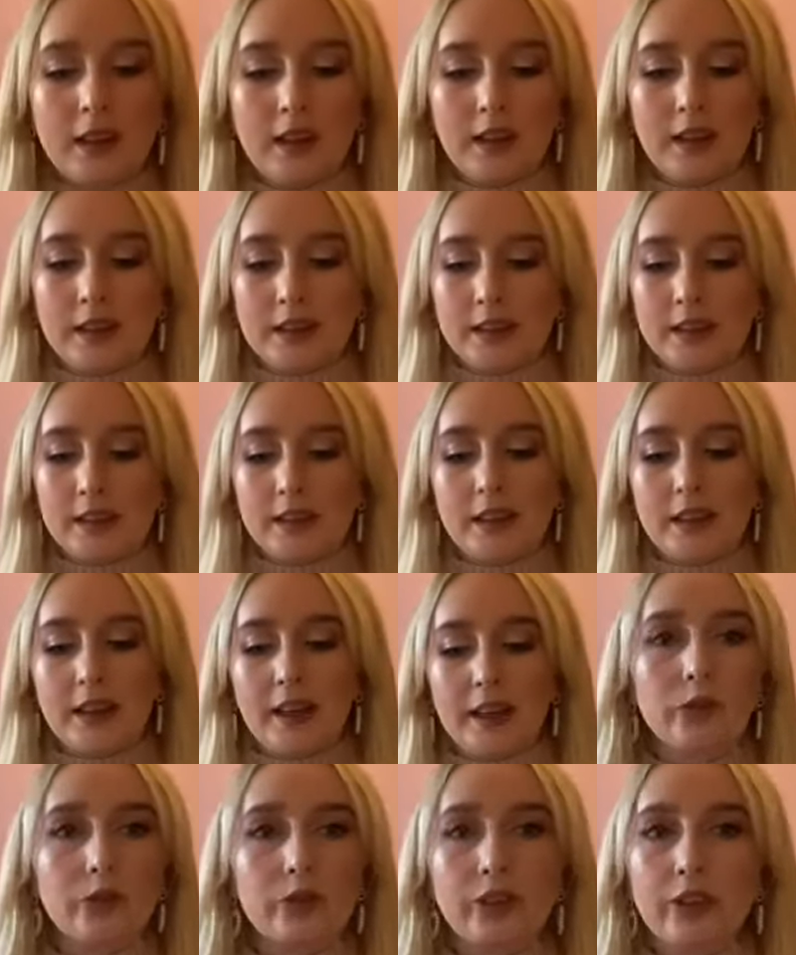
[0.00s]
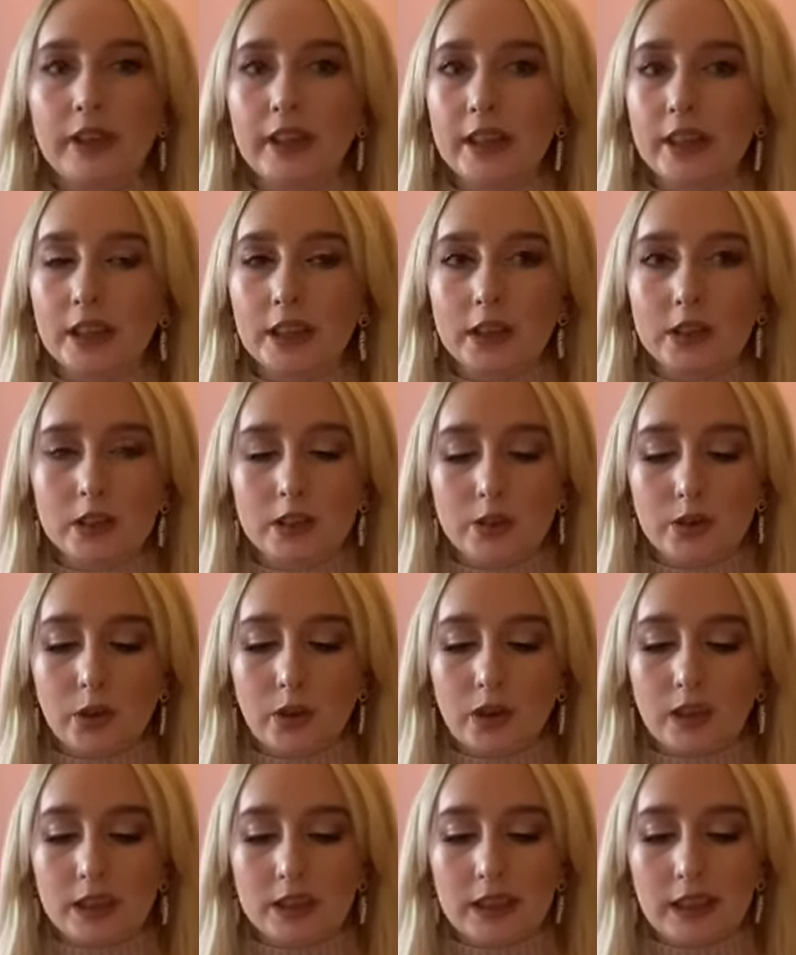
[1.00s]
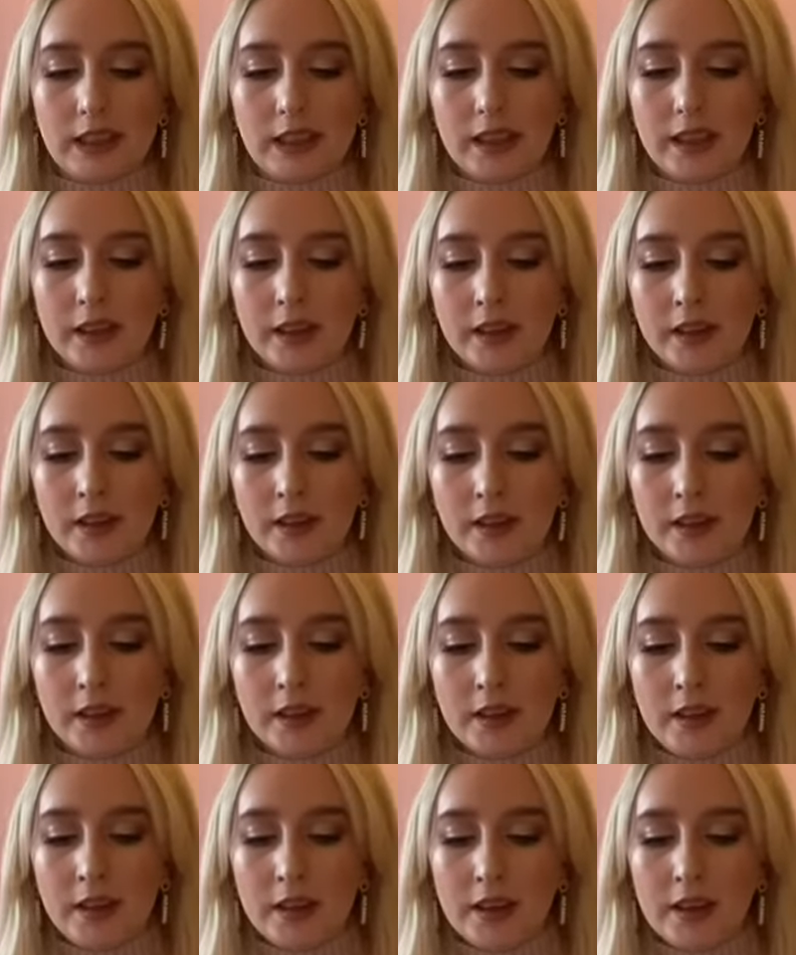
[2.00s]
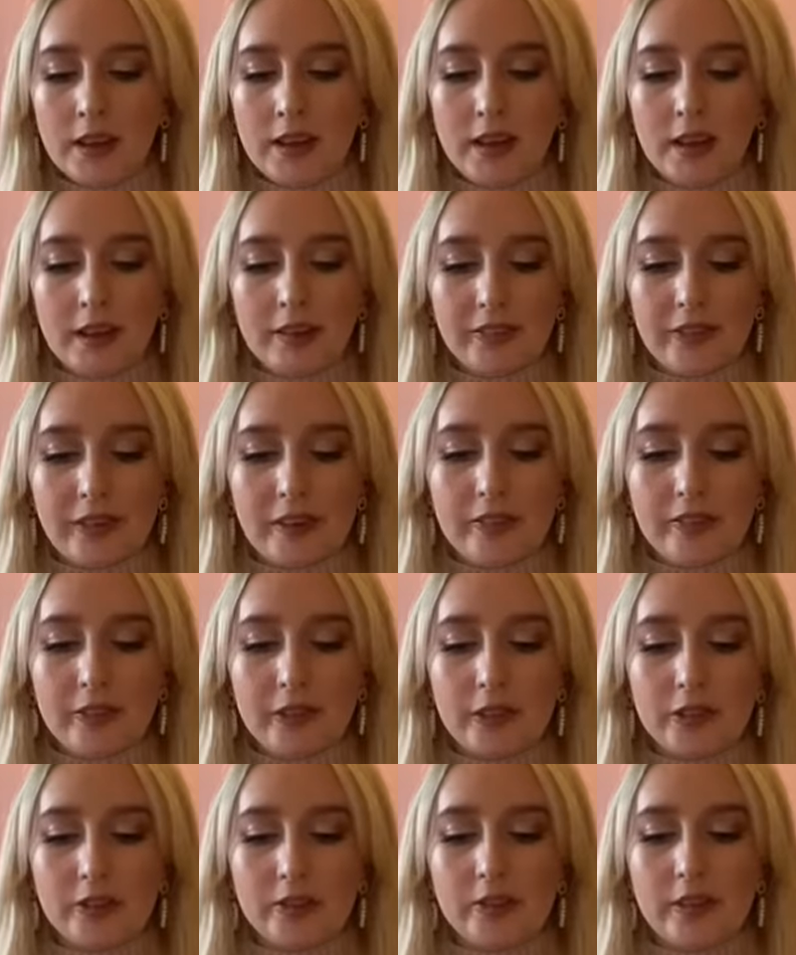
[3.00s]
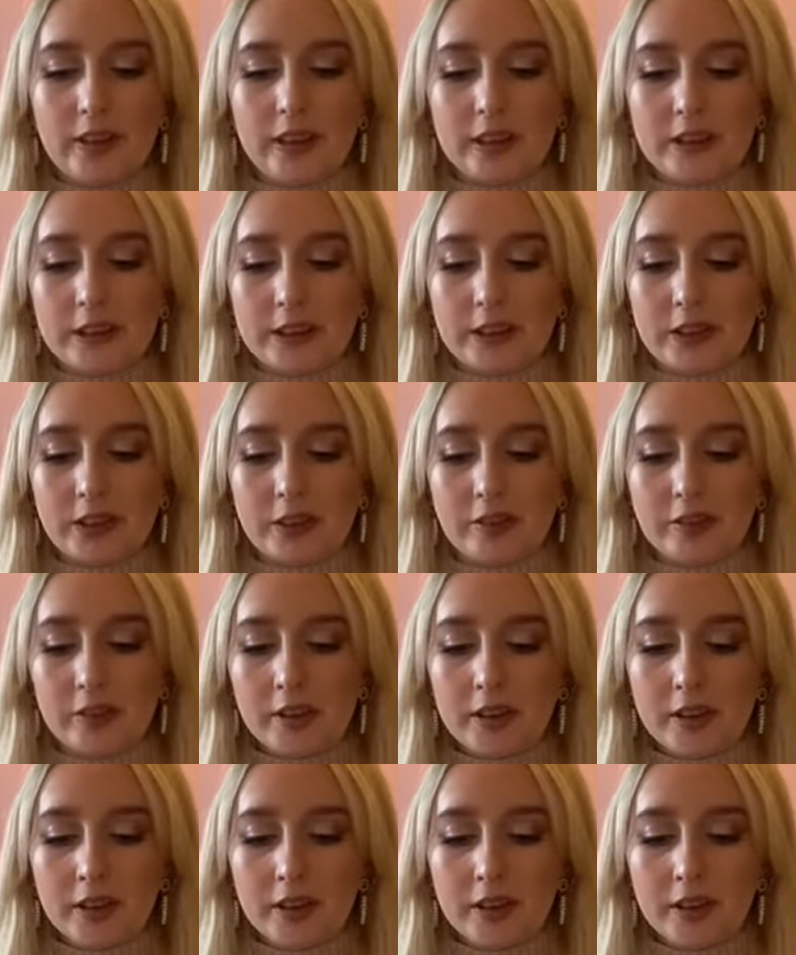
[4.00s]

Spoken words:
and they're really good quality and they feel very soft.